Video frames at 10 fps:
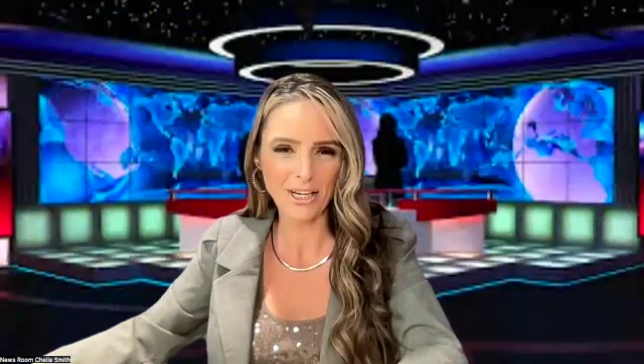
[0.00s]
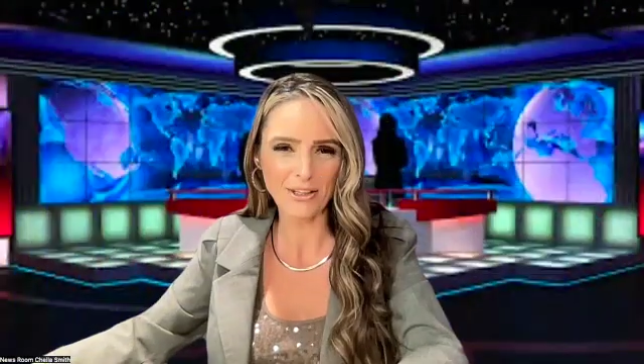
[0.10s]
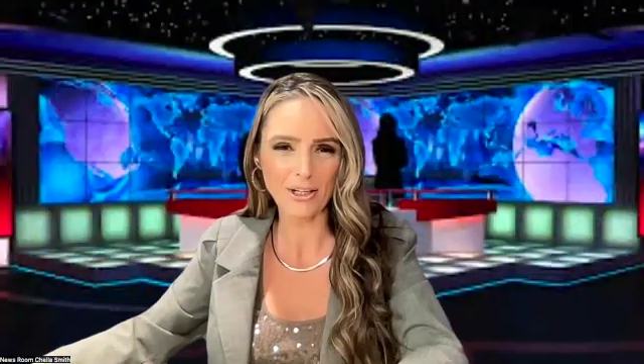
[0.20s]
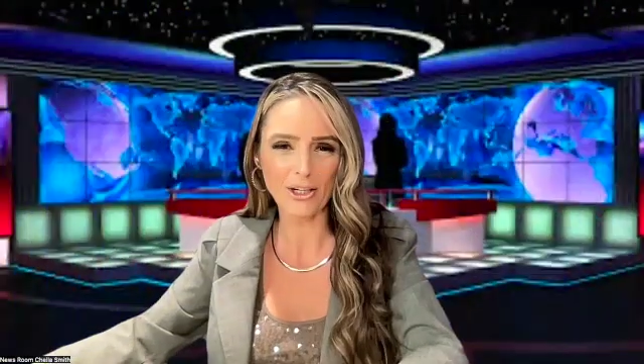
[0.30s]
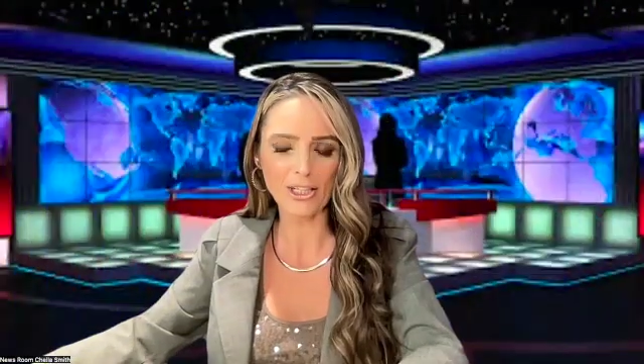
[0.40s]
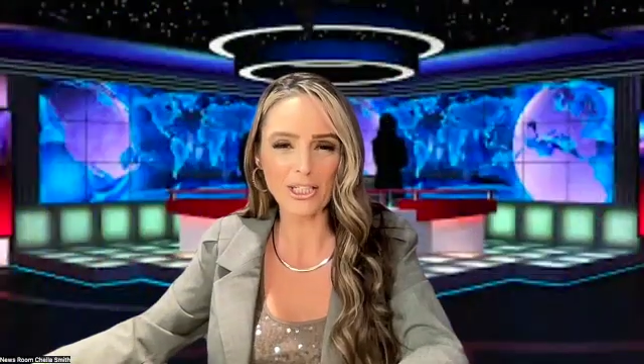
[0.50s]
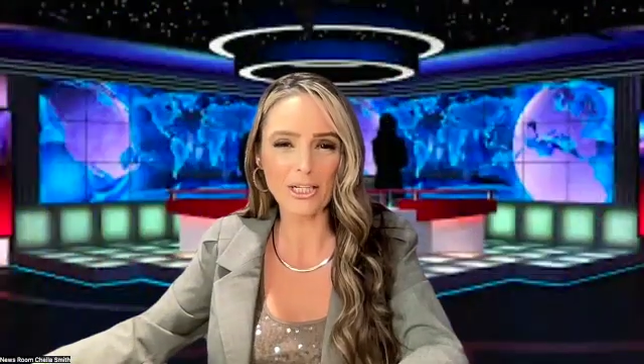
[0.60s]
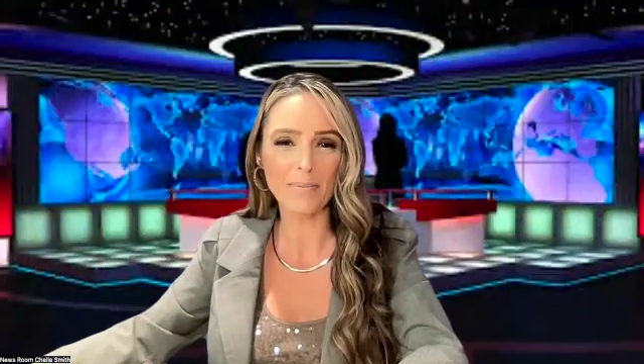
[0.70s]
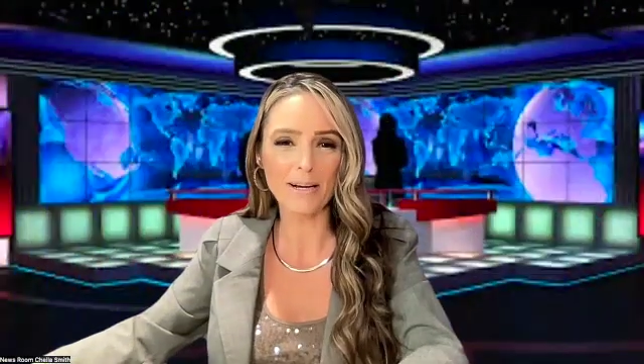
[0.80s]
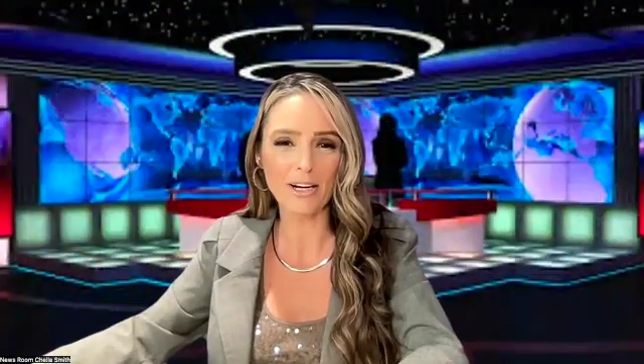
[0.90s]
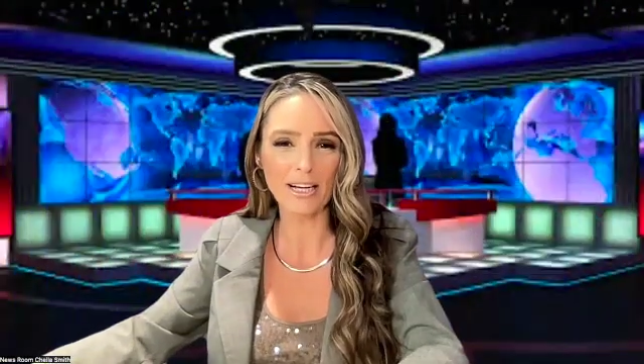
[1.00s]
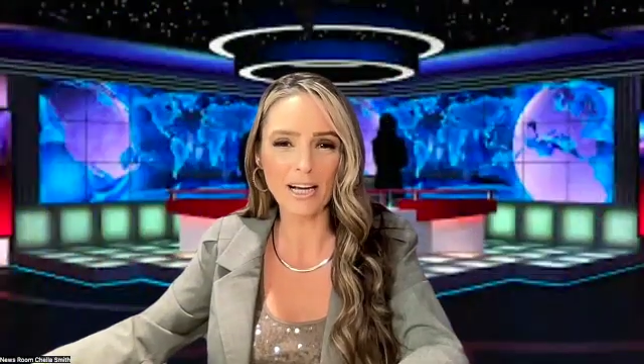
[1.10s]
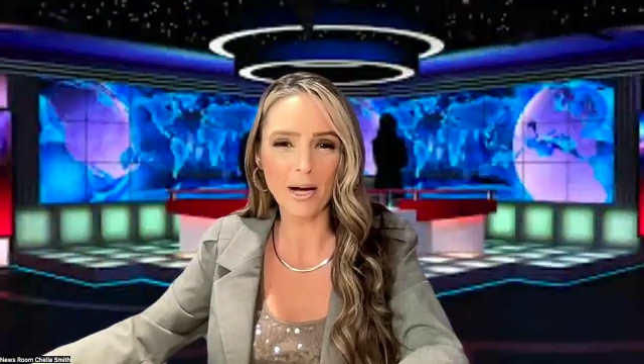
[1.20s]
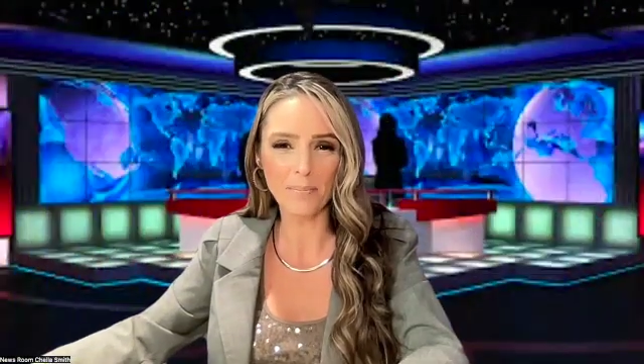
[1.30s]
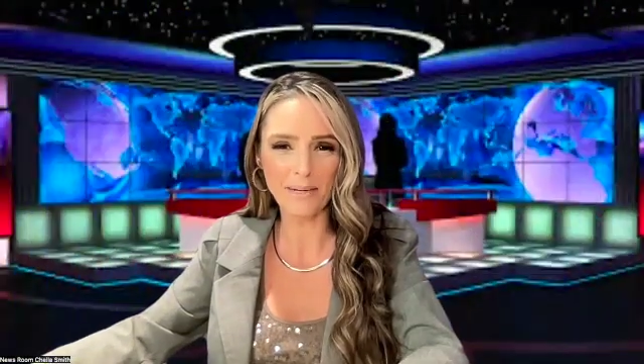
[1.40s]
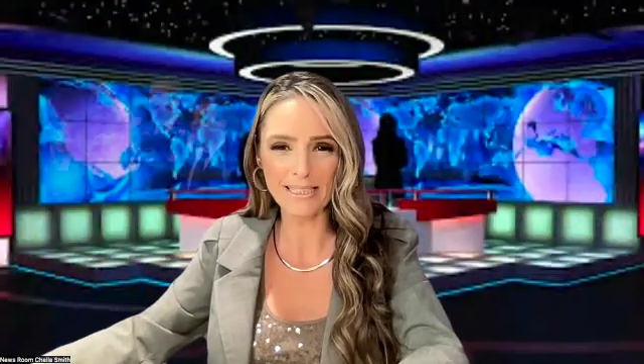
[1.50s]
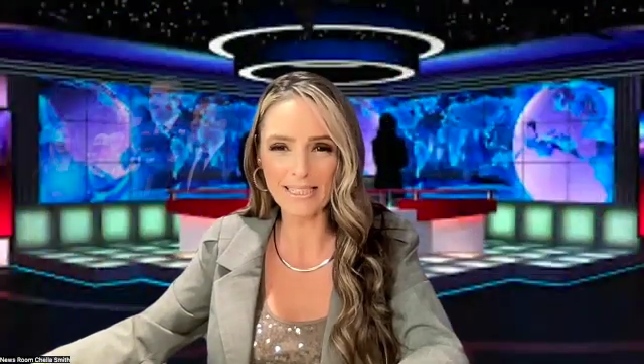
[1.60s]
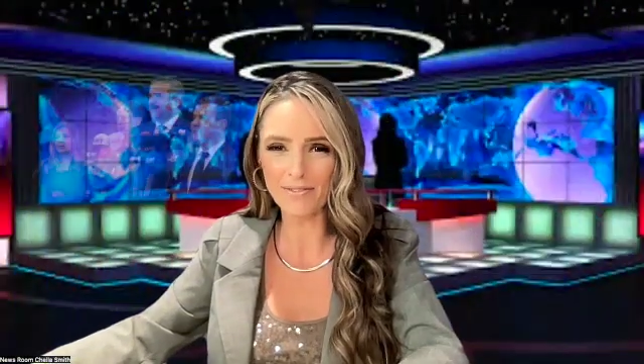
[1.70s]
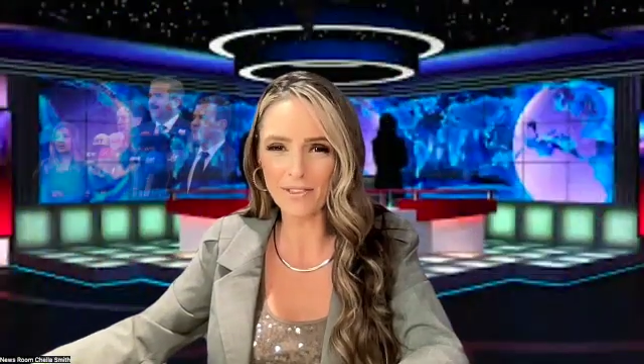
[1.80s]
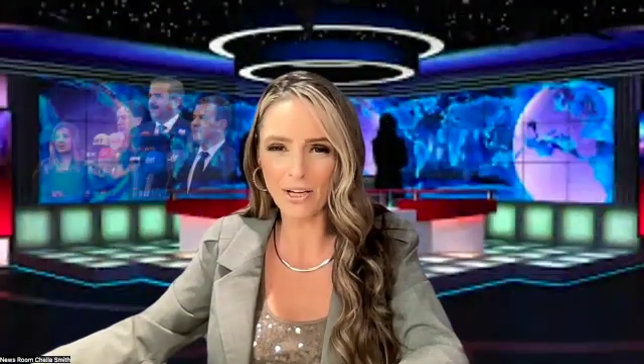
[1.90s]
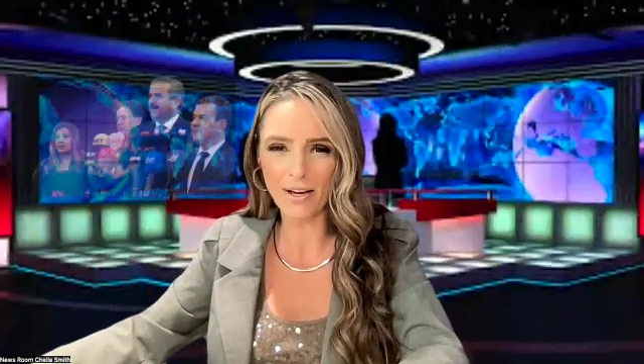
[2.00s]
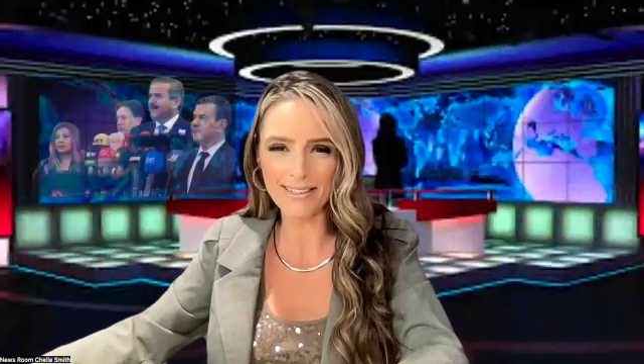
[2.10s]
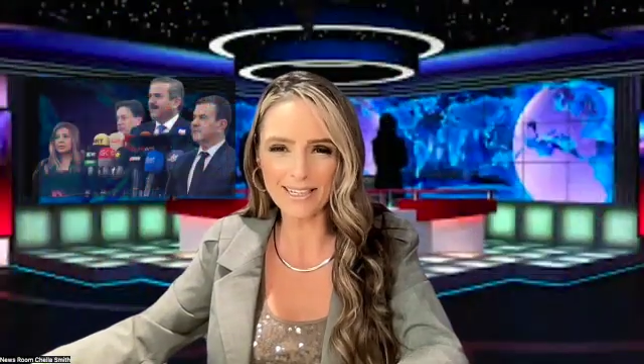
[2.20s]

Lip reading: The Kurdish and American companies have signed